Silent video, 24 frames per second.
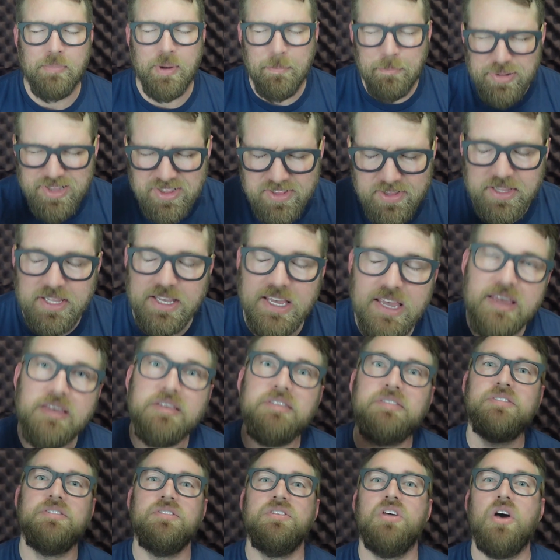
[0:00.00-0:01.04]
But
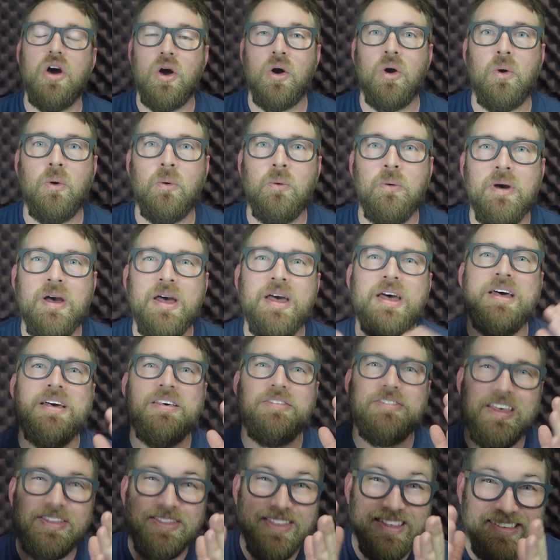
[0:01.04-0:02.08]
please know
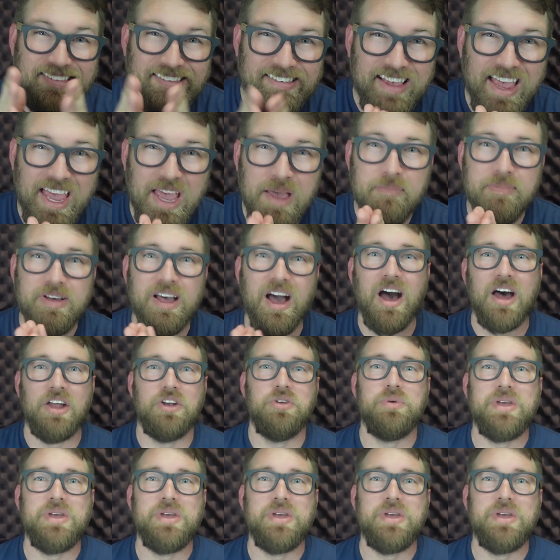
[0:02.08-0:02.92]
that the same God